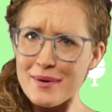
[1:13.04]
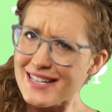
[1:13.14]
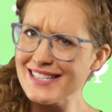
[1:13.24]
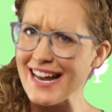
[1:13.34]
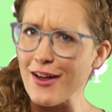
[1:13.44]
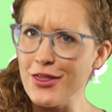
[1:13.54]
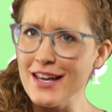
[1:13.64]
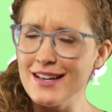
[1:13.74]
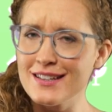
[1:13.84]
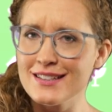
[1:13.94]
But is it
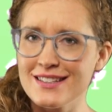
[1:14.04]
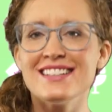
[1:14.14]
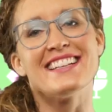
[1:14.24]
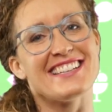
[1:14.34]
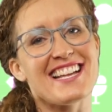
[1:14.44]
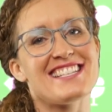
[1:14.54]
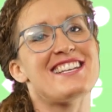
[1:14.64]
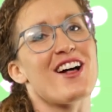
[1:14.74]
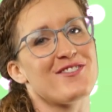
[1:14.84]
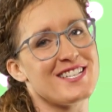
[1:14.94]
healthy? Let's
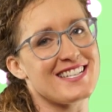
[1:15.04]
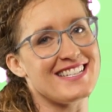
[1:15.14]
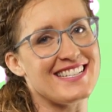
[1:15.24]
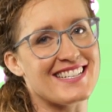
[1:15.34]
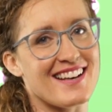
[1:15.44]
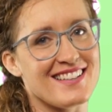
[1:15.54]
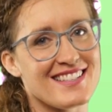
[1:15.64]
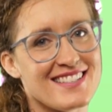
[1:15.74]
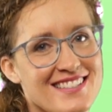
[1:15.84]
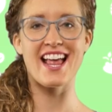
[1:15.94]
delve into the
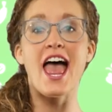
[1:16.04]
details.